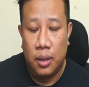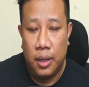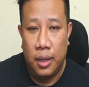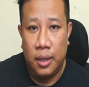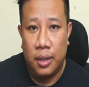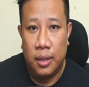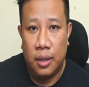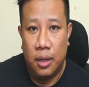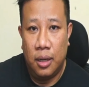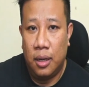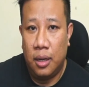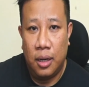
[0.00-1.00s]
And
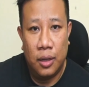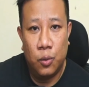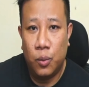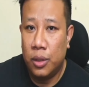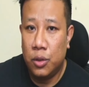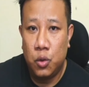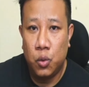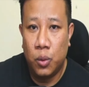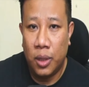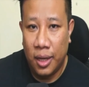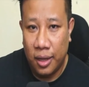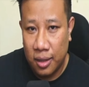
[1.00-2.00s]
I don't want to do
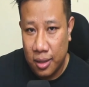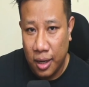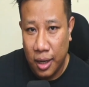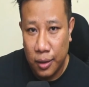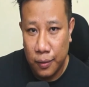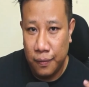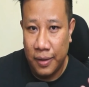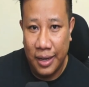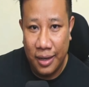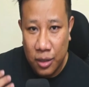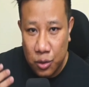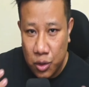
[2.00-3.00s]
like kind of like
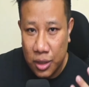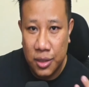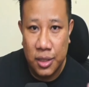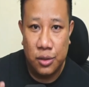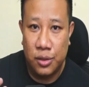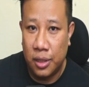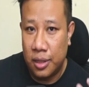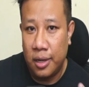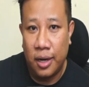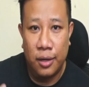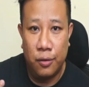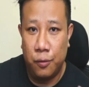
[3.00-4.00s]
transactional
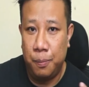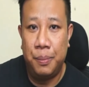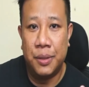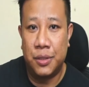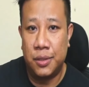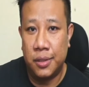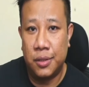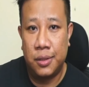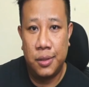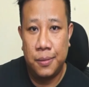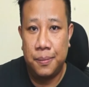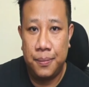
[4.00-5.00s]
kind of
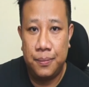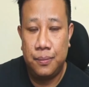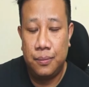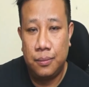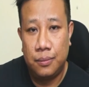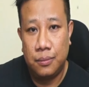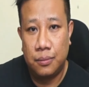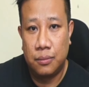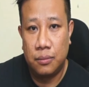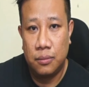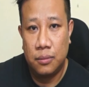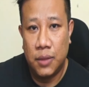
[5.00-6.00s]
business.
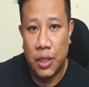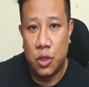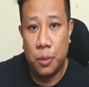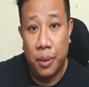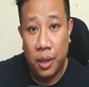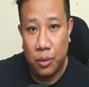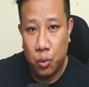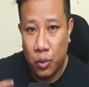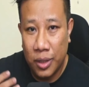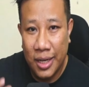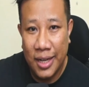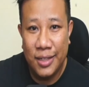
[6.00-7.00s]
It's about
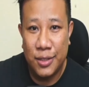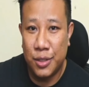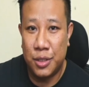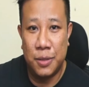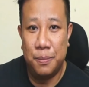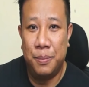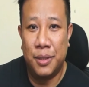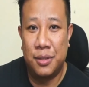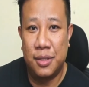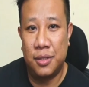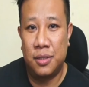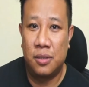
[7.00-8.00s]
relationship
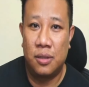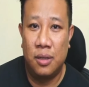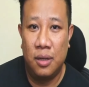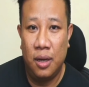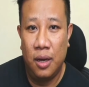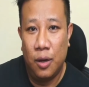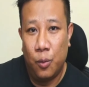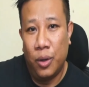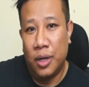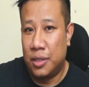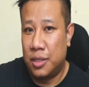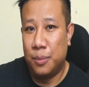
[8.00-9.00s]
business.
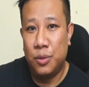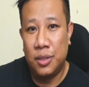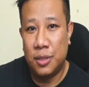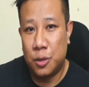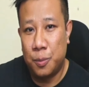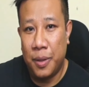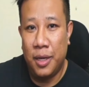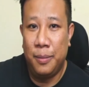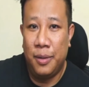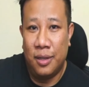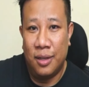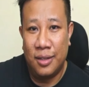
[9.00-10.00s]
Why? Somebody just pay
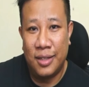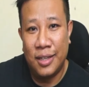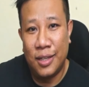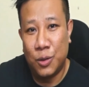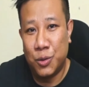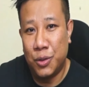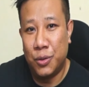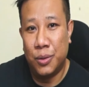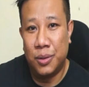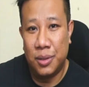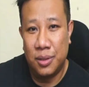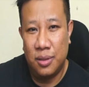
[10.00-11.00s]
me like
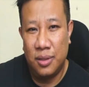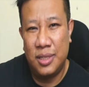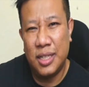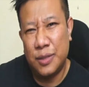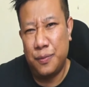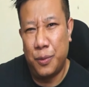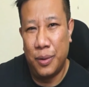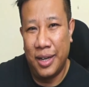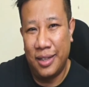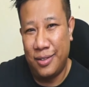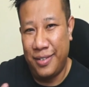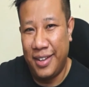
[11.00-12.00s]
$10,000 just for
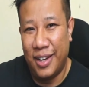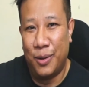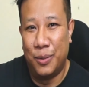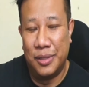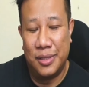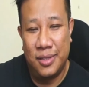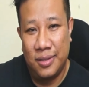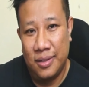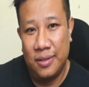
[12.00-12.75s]
like 3 hours.